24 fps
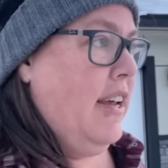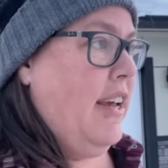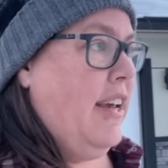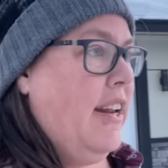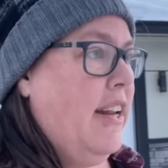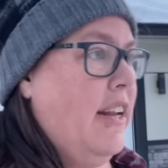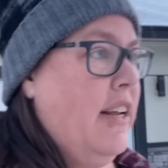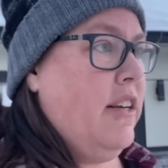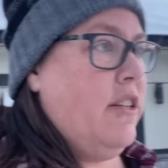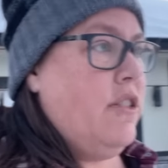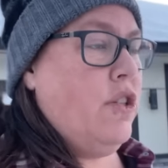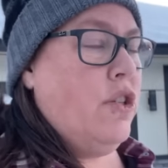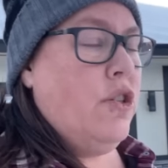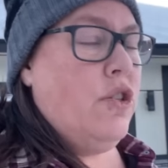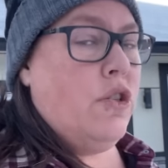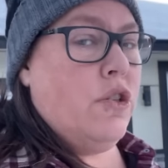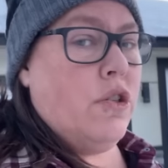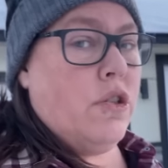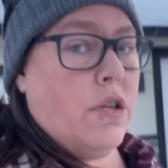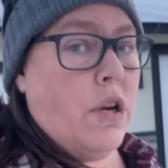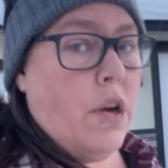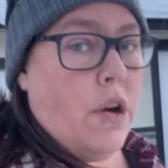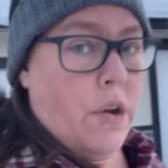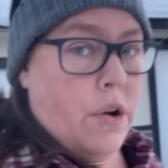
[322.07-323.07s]
It is
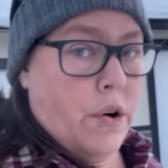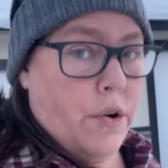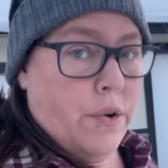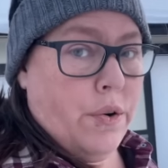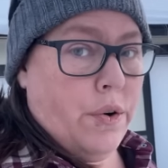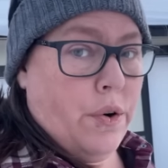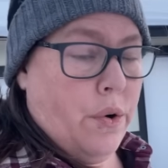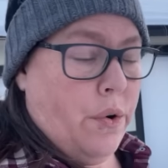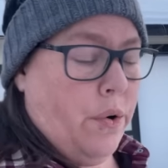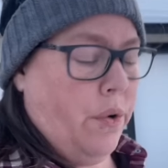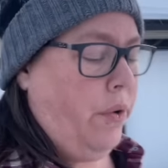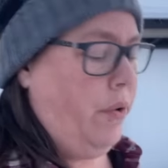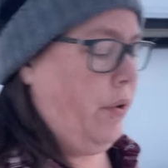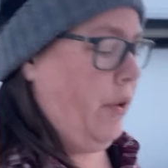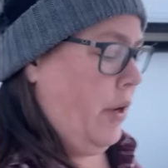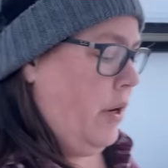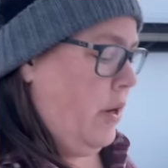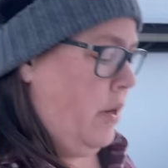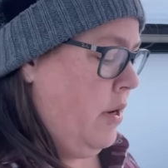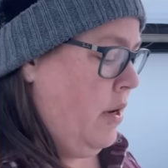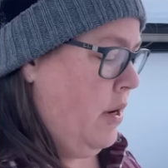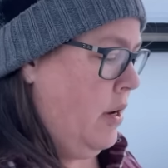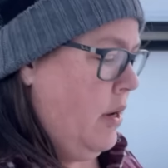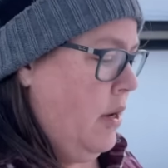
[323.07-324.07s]
so cold.
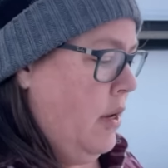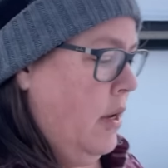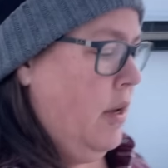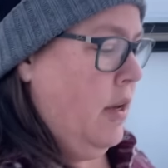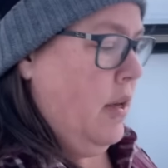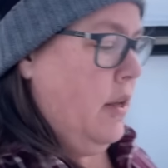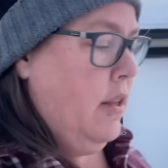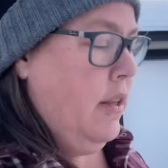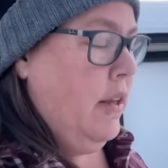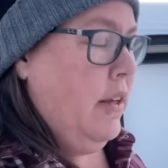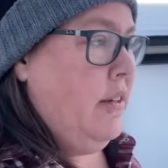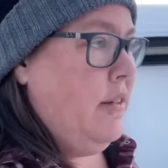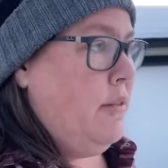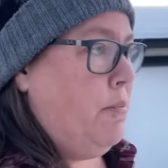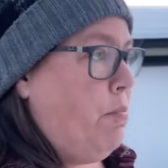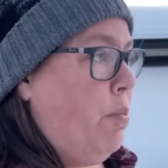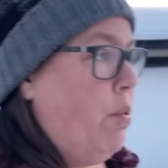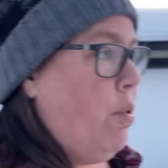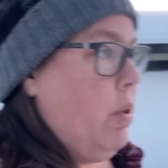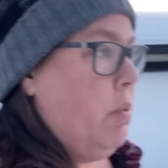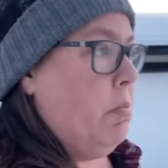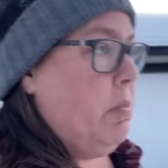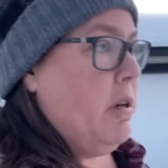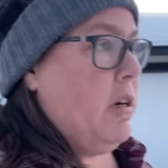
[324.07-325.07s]
These
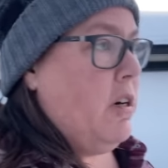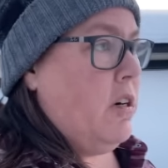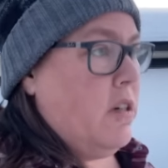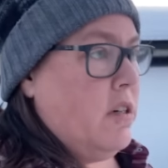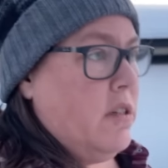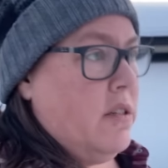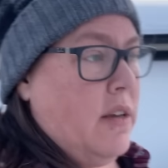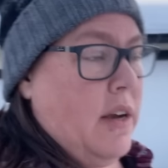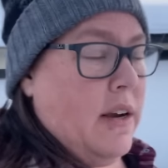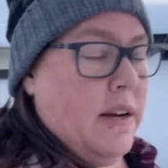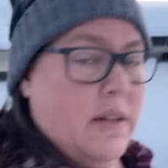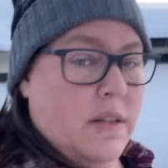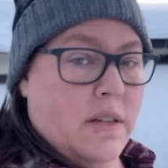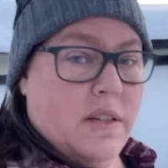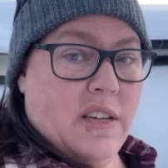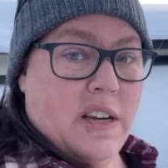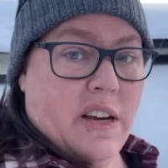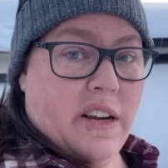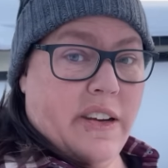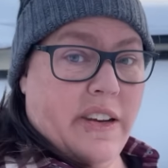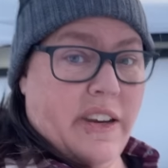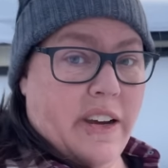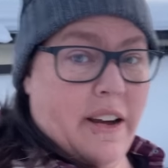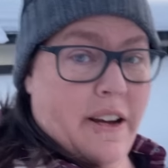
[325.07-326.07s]
poor birds, I
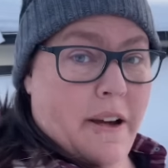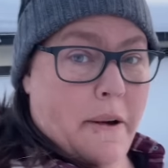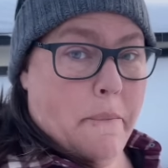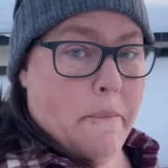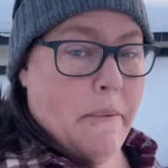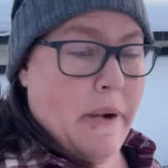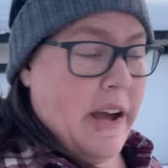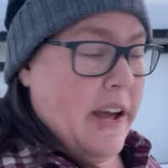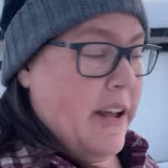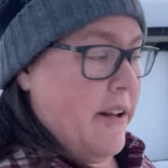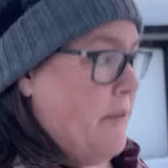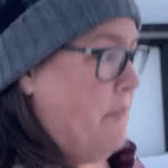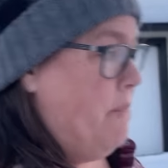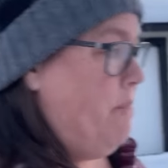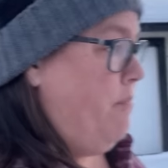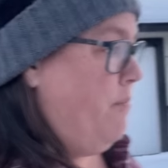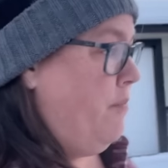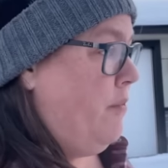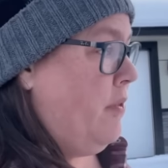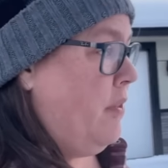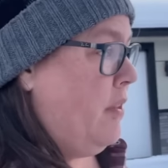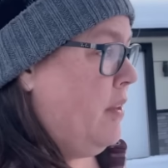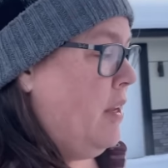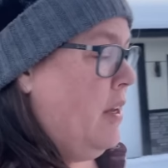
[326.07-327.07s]
tell you, but
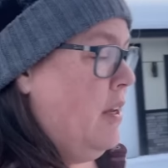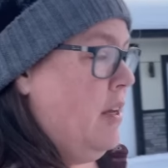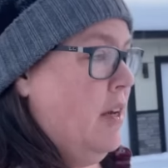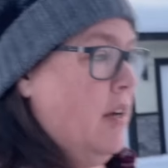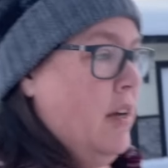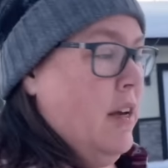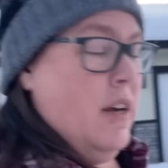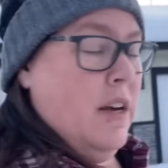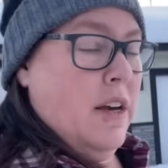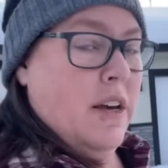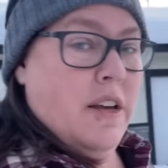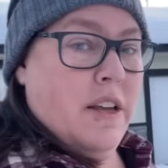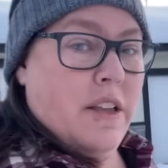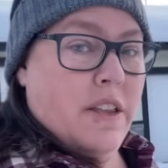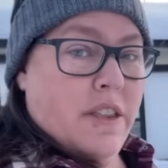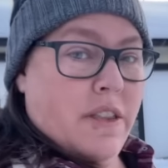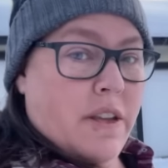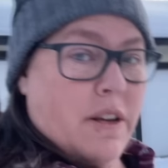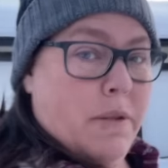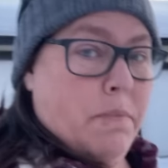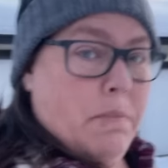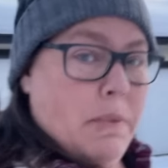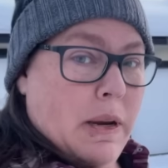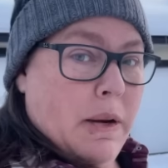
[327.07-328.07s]

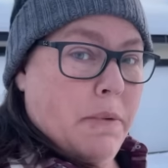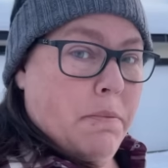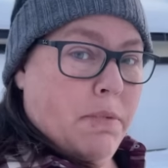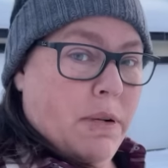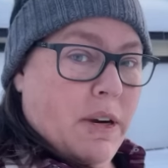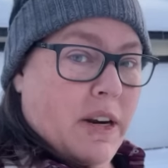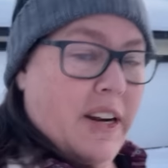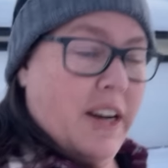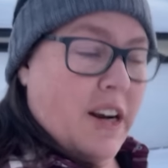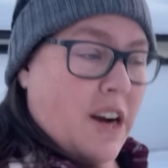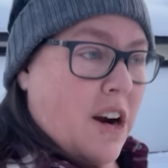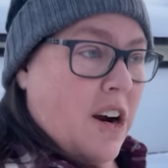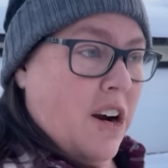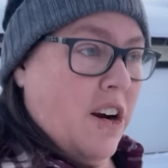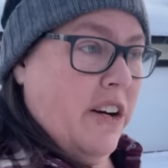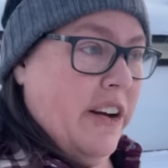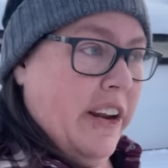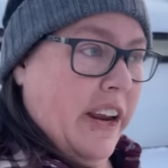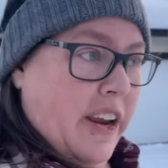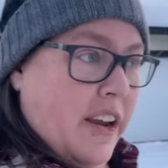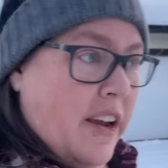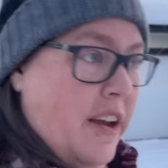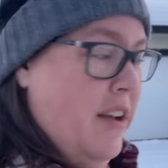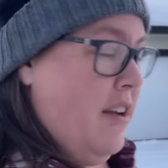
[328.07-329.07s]
they're being pretty
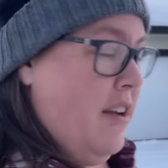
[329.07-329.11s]
hardy.